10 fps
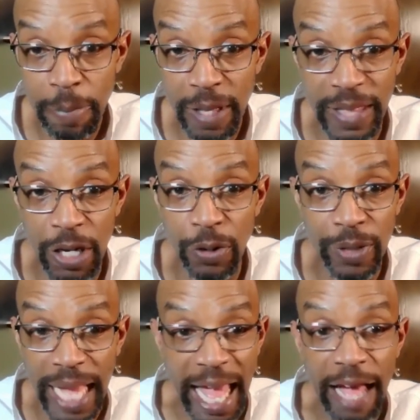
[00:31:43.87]
They
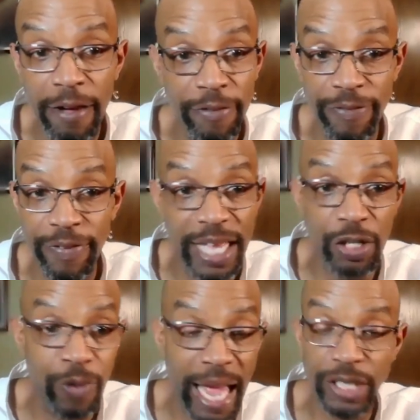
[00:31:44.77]
don't have
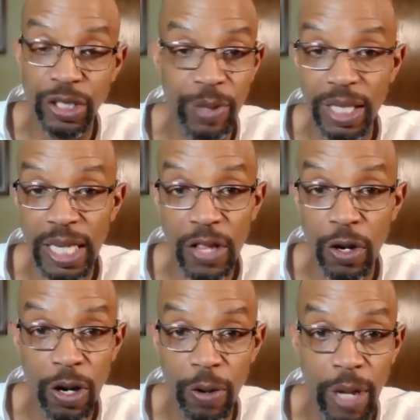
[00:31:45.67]
interaction with
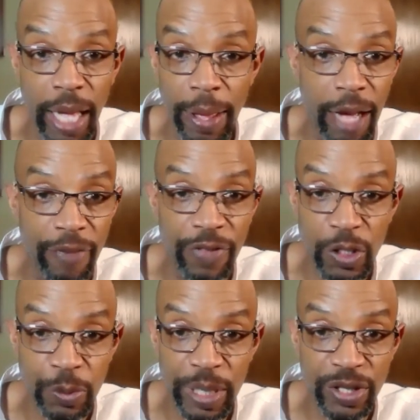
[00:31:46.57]
another of their
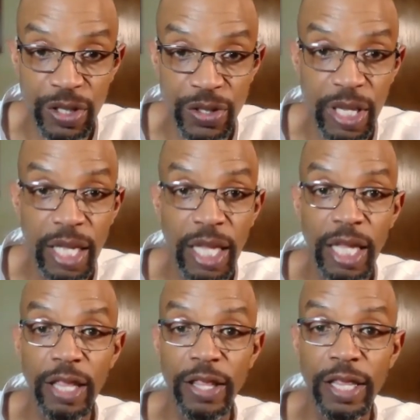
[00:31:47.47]
species.
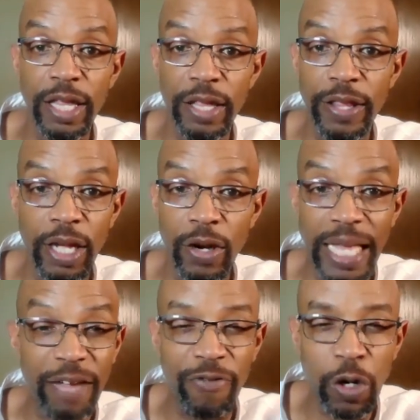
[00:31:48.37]
They are
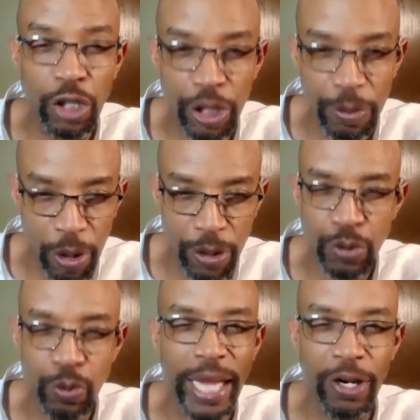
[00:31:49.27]
like virgin
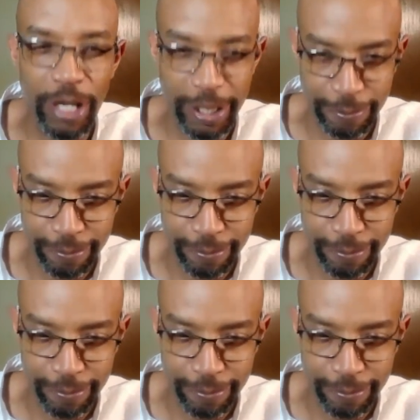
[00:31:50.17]
births regularly.